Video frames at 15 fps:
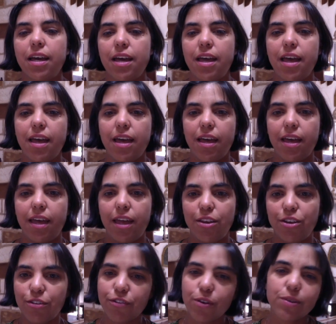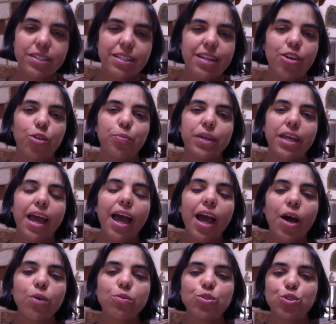and our focus today will be
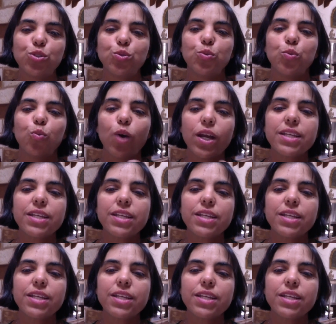what